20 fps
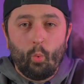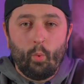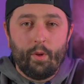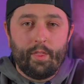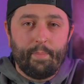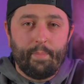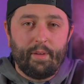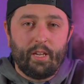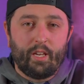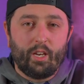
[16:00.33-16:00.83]
With
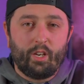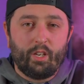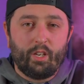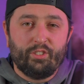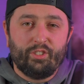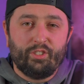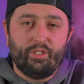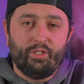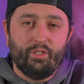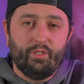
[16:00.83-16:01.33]
it being a
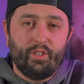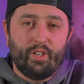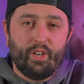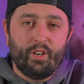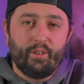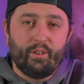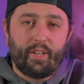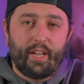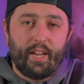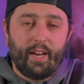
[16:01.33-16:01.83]

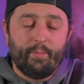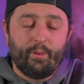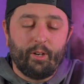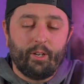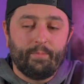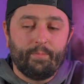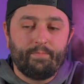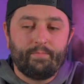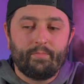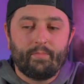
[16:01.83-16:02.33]
studio
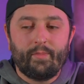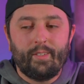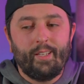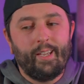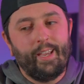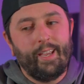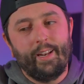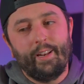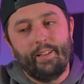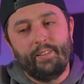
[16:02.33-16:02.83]
camera
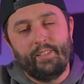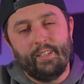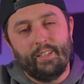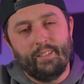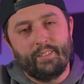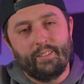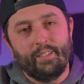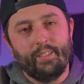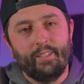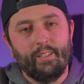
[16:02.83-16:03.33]
and a
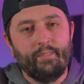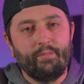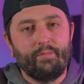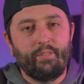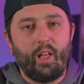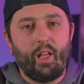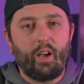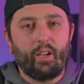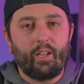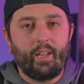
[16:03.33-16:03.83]
decent
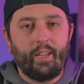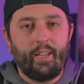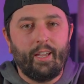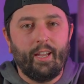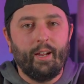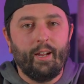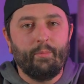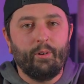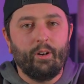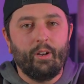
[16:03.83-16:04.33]
vlogging
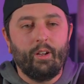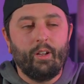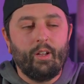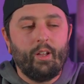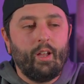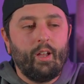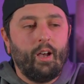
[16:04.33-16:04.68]
camera,